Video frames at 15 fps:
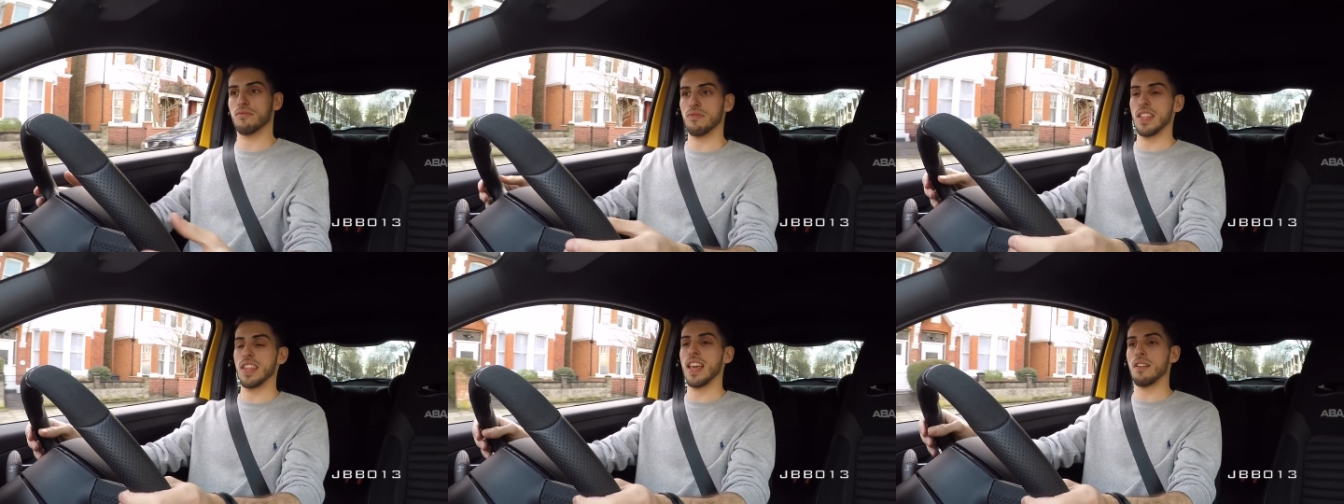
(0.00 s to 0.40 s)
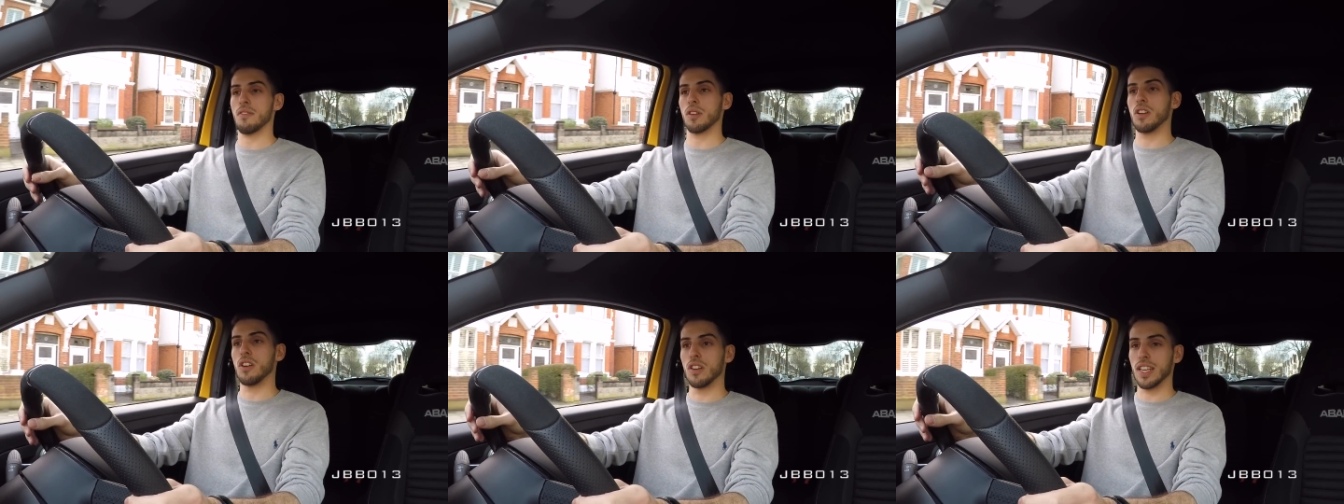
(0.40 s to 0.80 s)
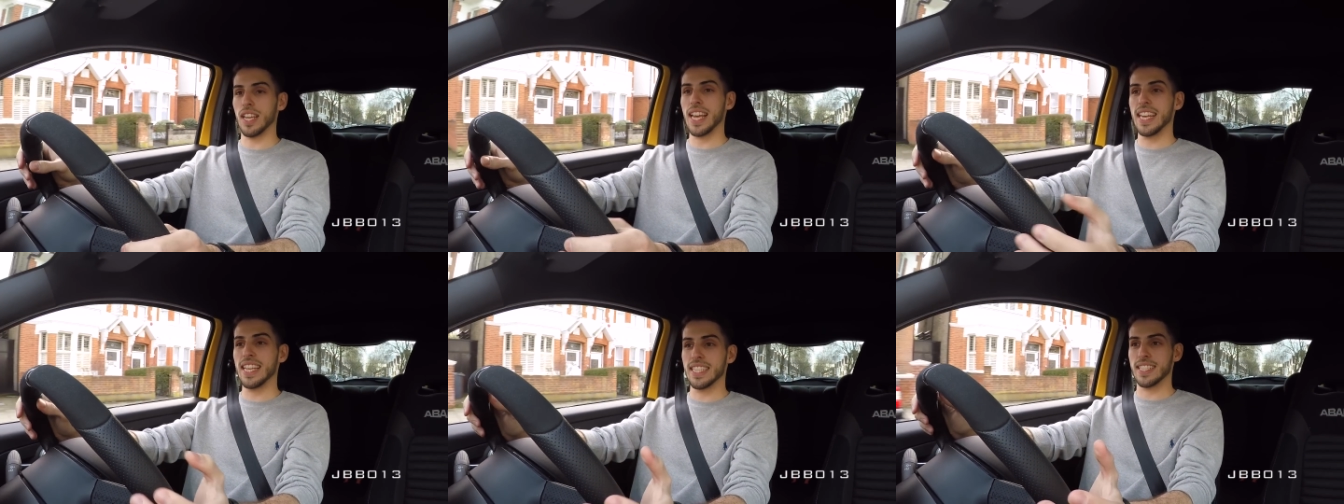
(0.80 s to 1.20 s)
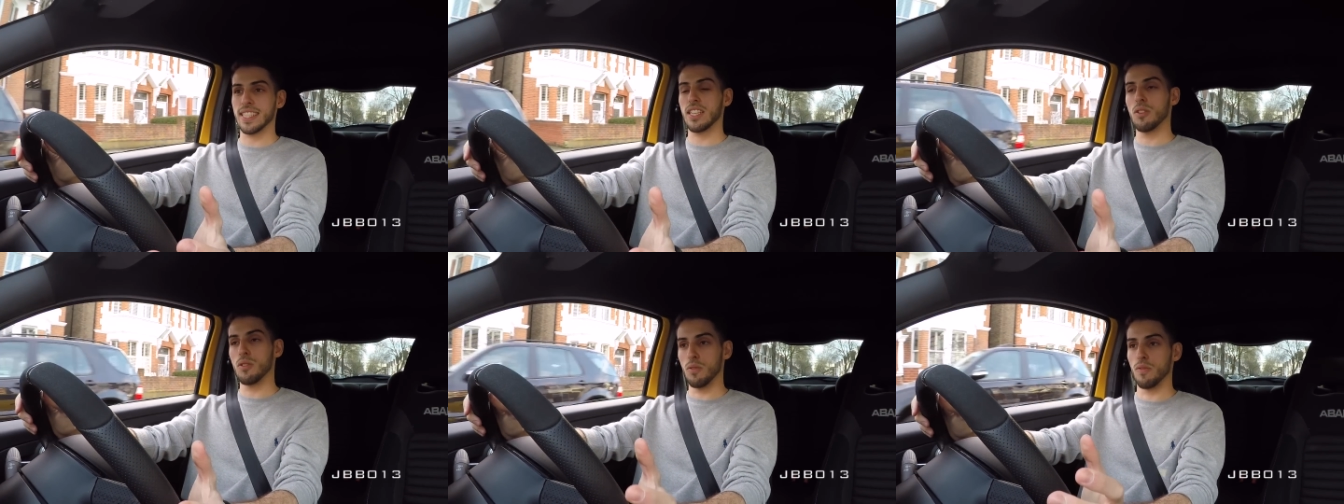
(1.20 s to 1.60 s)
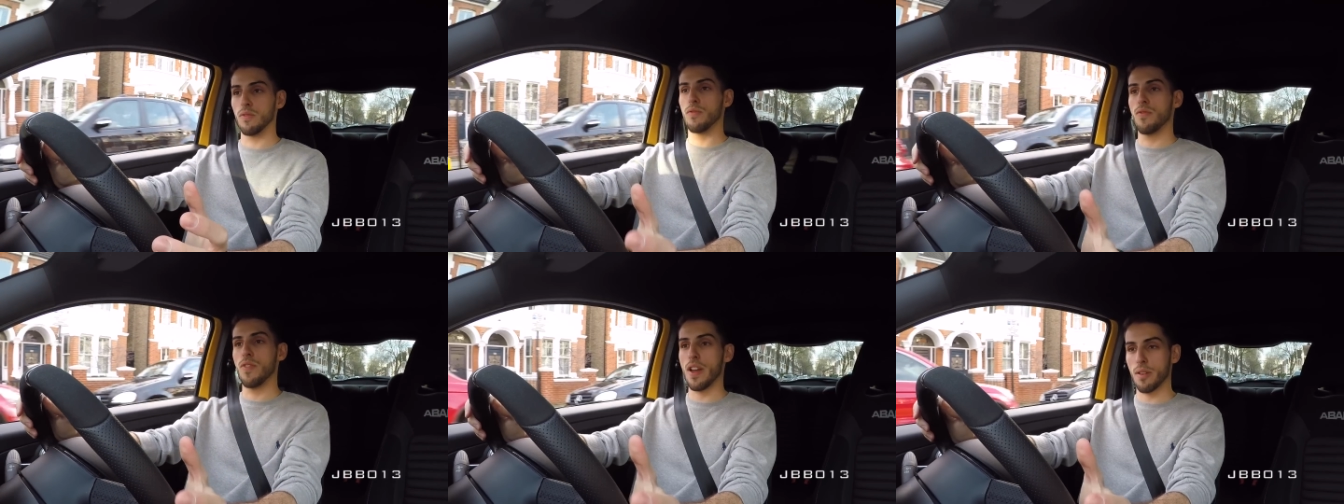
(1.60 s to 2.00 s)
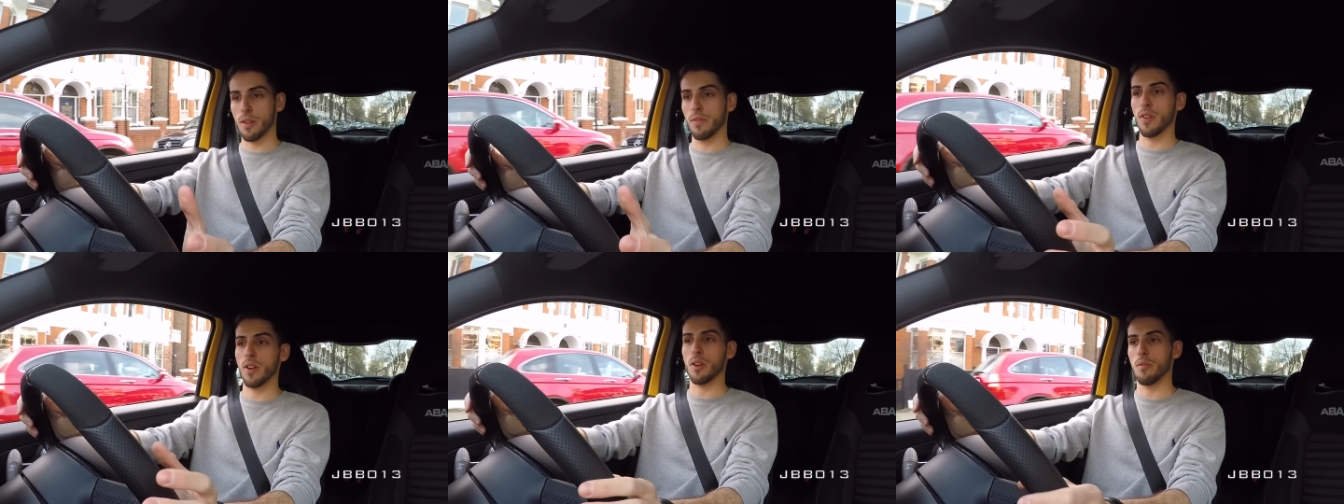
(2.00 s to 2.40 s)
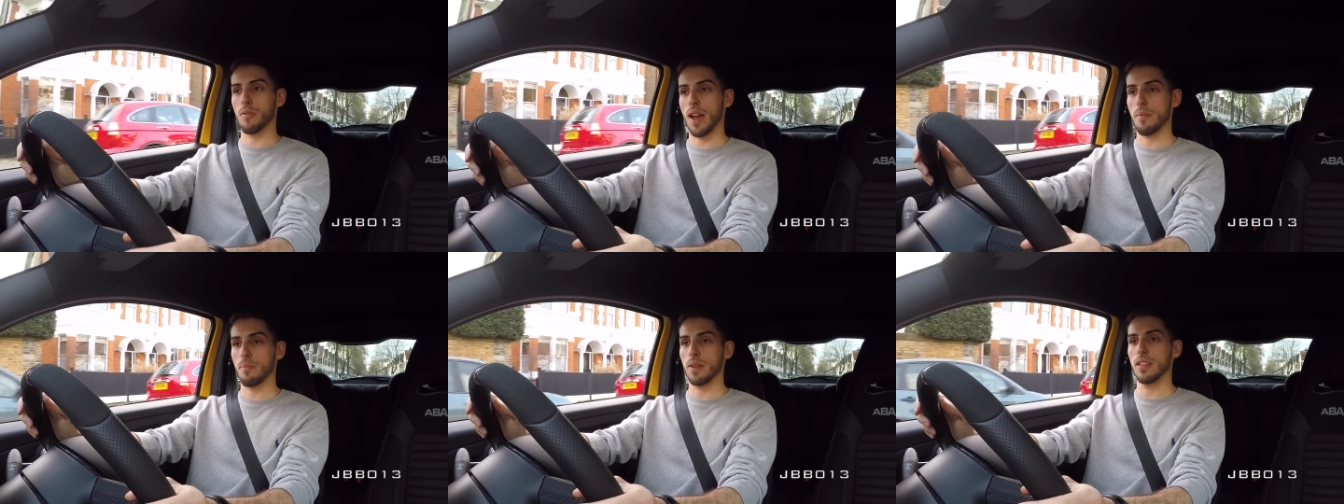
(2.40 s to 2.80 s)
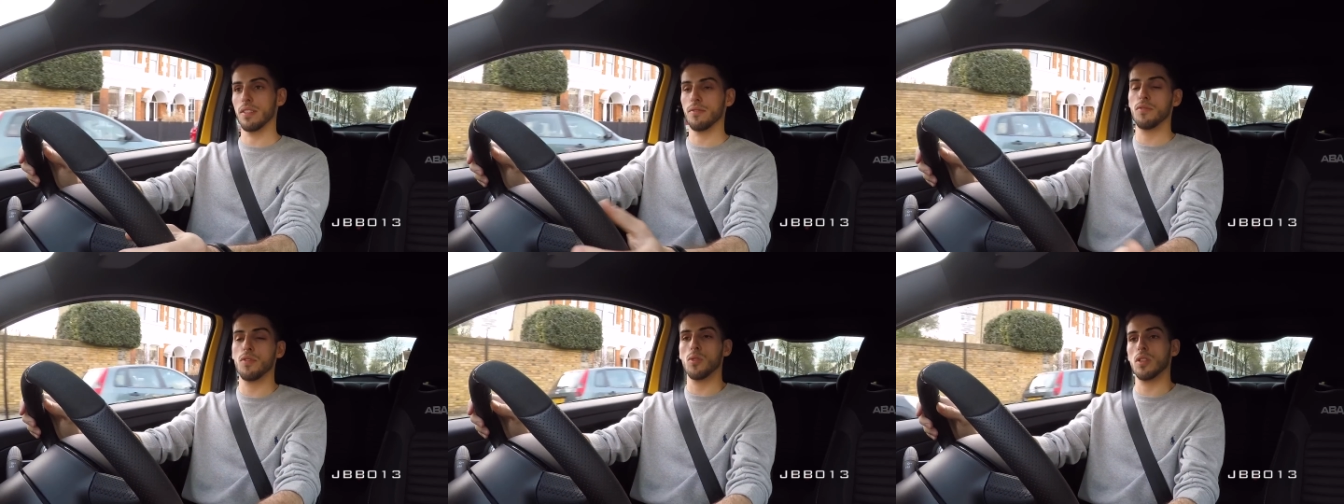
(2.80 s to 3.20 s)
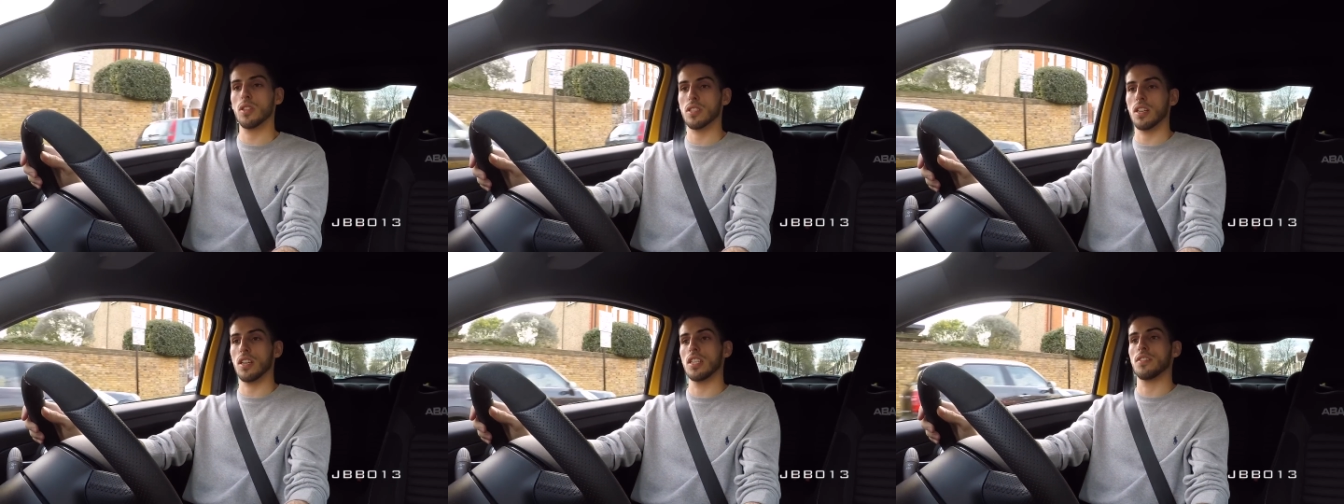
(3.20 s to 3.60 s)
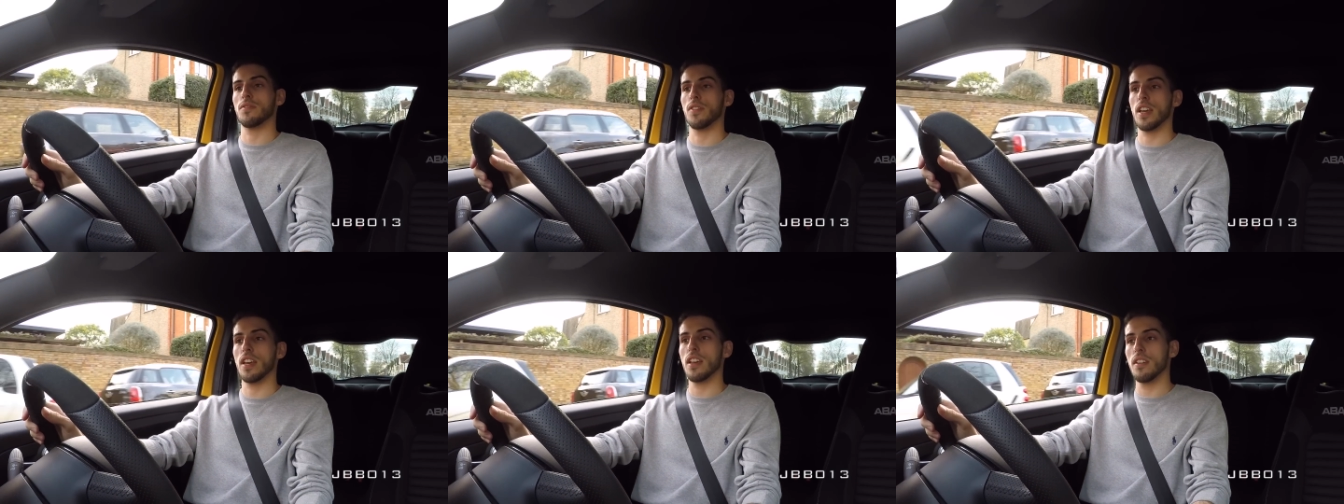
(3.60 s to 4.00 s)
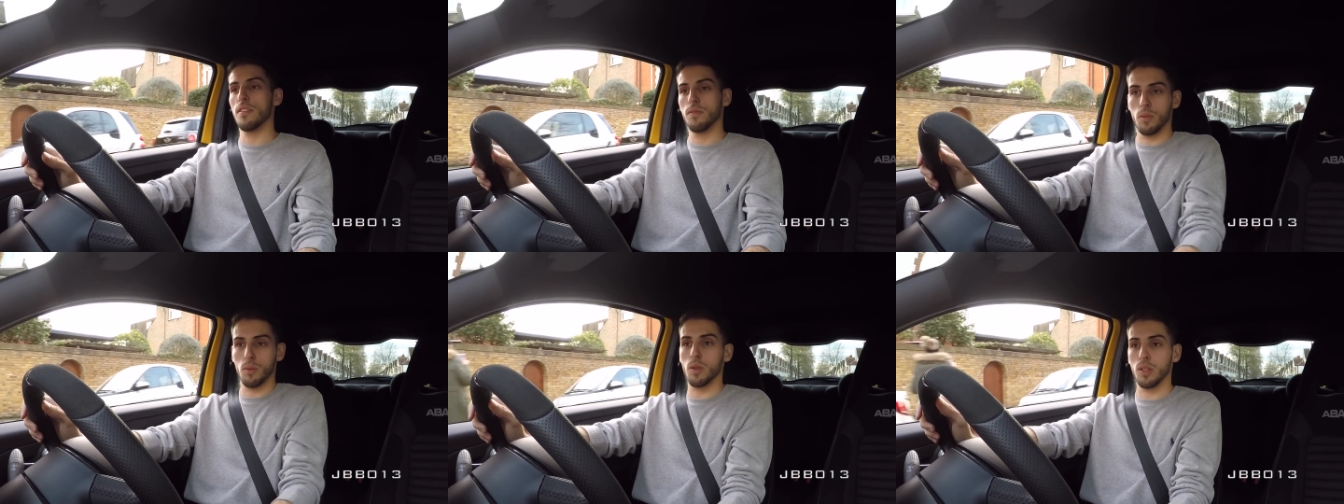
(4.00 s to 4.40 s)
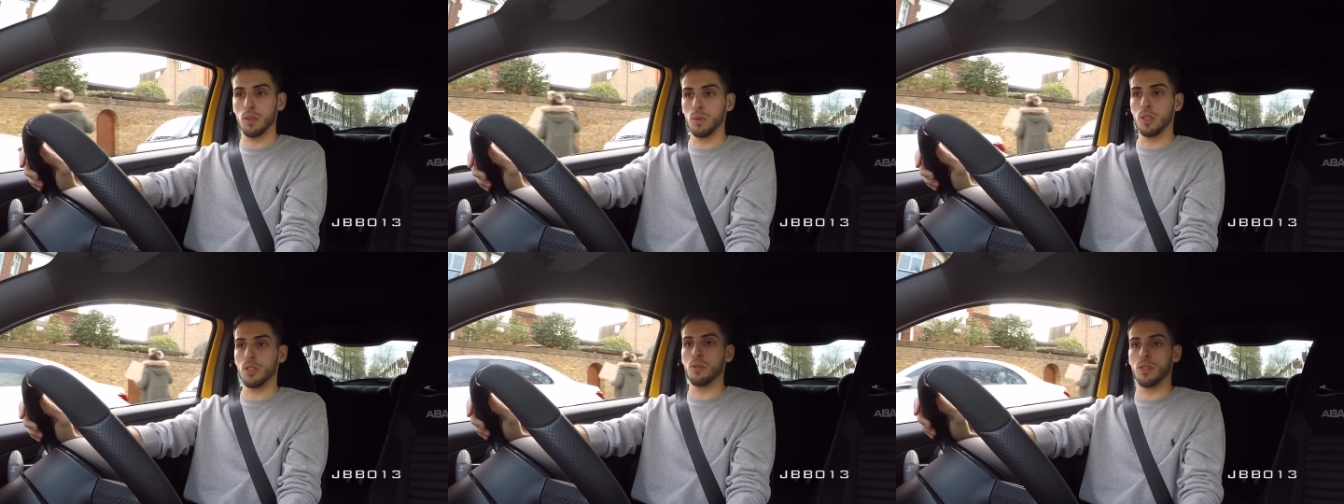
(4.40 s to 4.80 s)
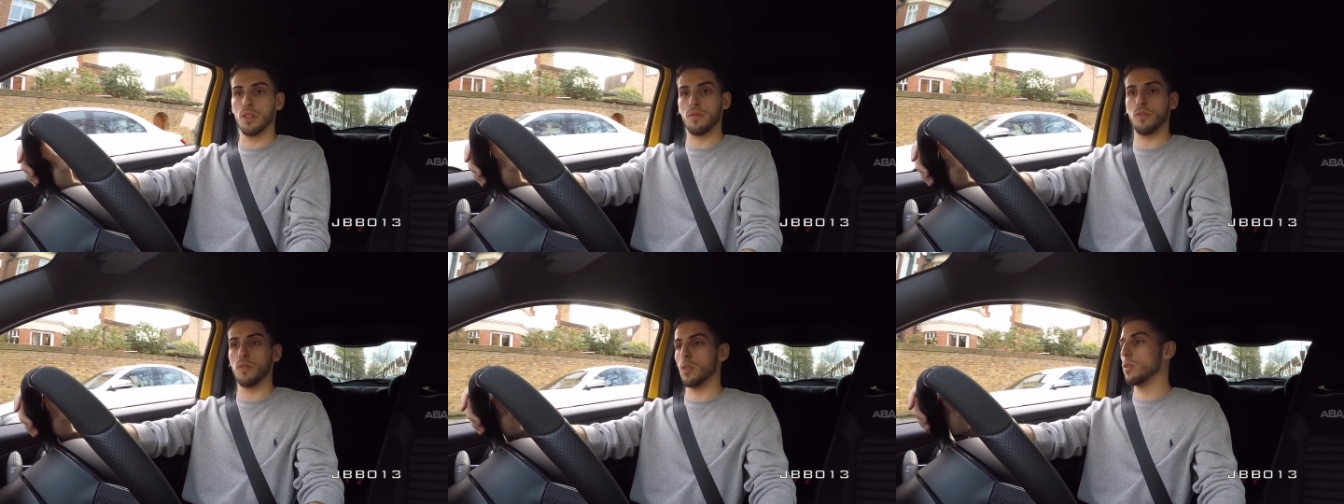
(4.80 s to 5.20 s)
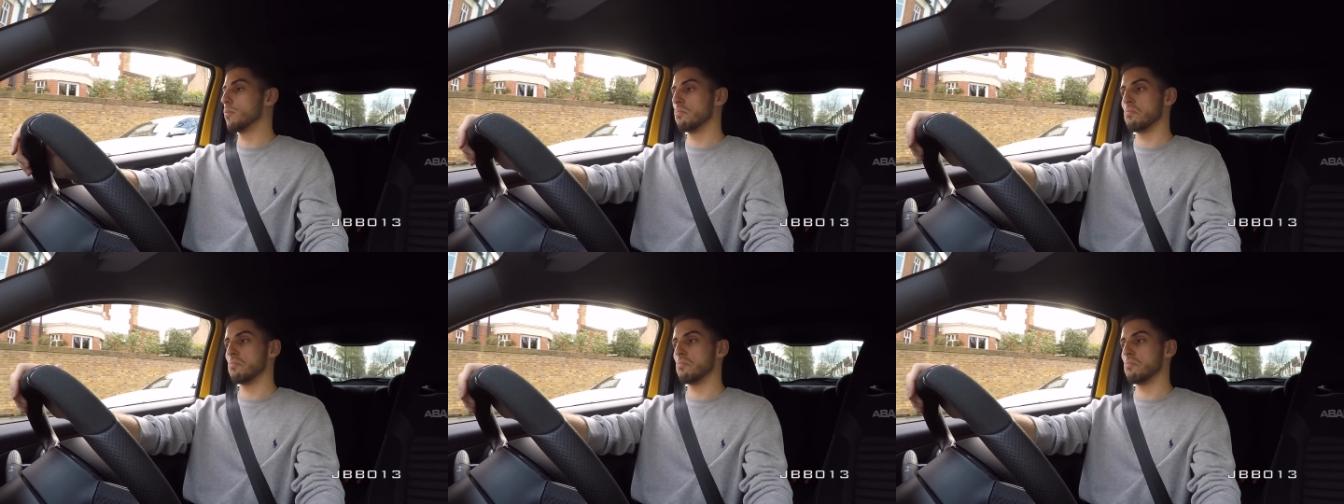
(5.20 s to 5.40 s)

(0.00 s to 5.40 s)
in that regard it is still very, very rapid for the size of it, for what you would use it for.